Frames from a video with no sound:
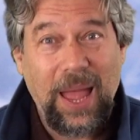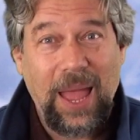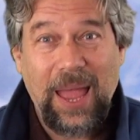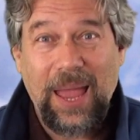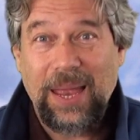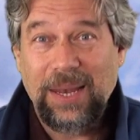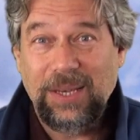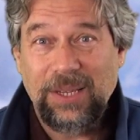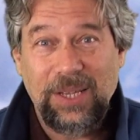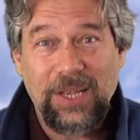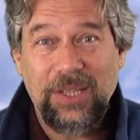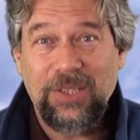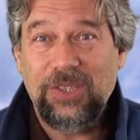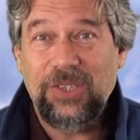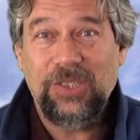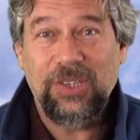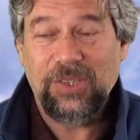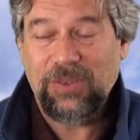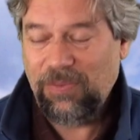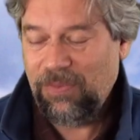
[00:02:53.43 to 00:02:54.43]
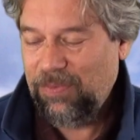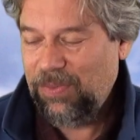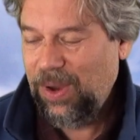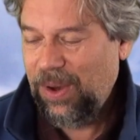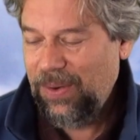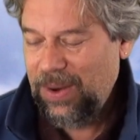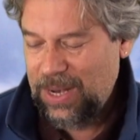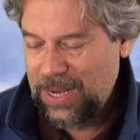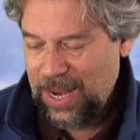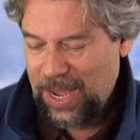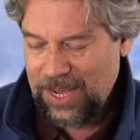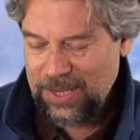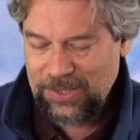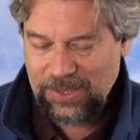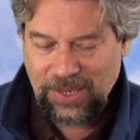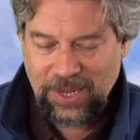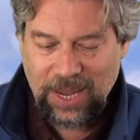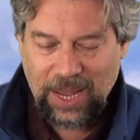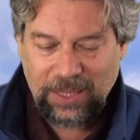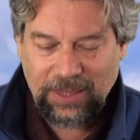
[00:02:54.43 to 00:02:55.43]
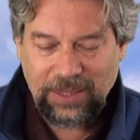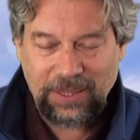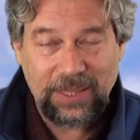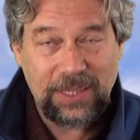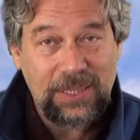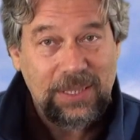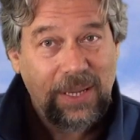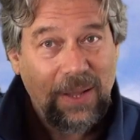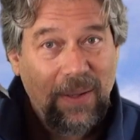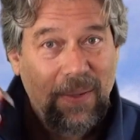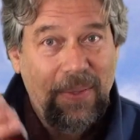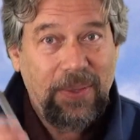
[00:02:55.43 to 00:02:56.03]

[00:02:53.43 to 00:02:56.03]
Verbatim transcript: and it's just very nice and elegant.